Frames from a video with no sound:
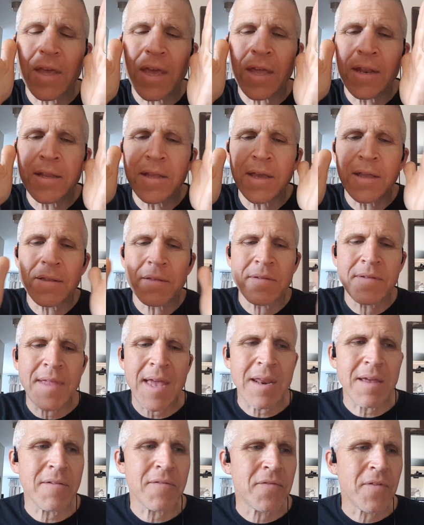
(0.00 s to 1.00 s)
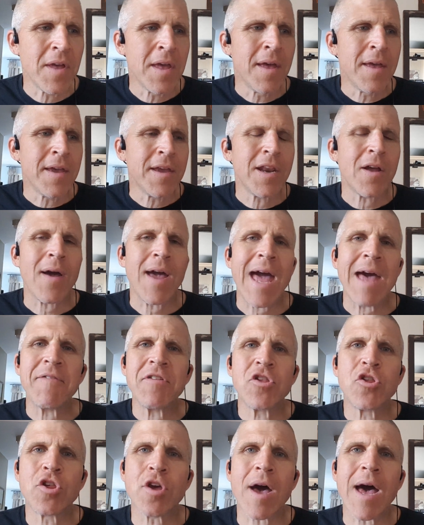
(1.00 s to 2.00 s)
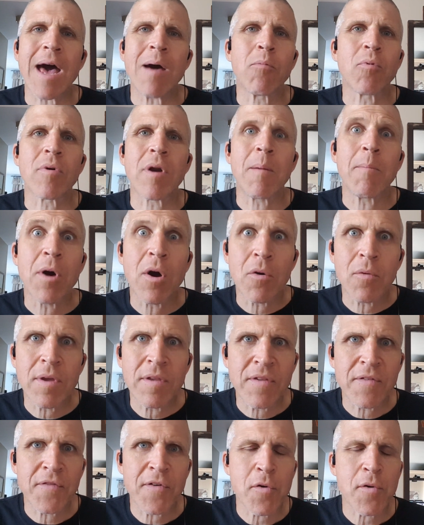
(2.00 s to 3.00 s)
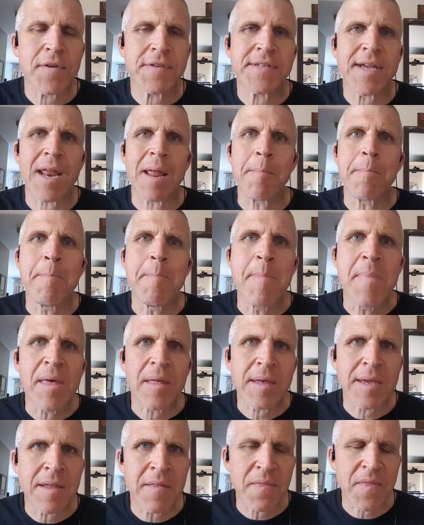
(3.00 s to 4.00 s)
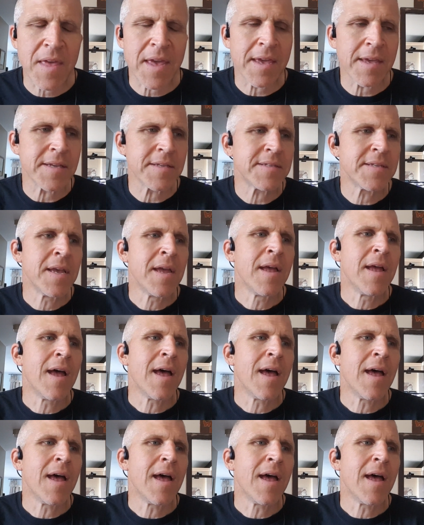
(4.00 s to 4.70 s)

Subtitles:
And instead of, I have a job where I'm always focused on a million things.